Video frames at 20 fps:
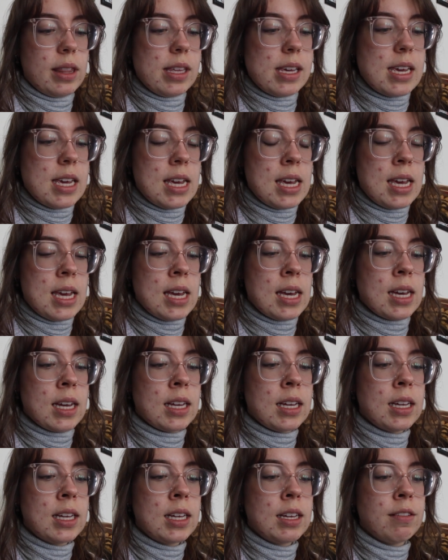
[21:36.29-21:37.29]
the
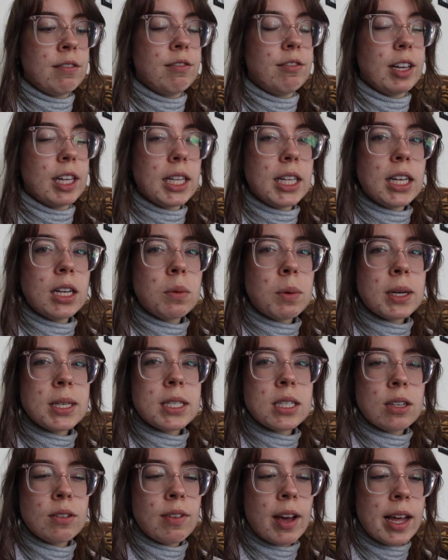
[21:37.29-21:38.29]
villain
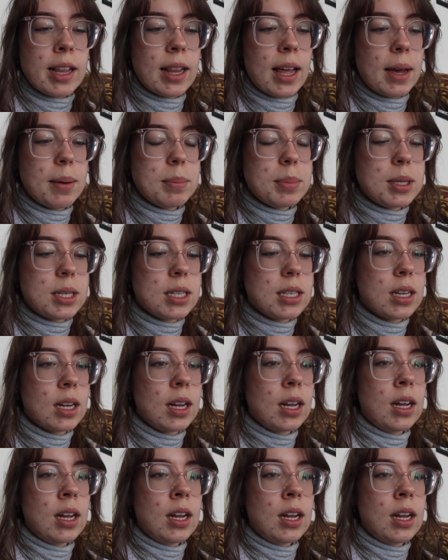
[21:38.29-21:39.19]
was developed.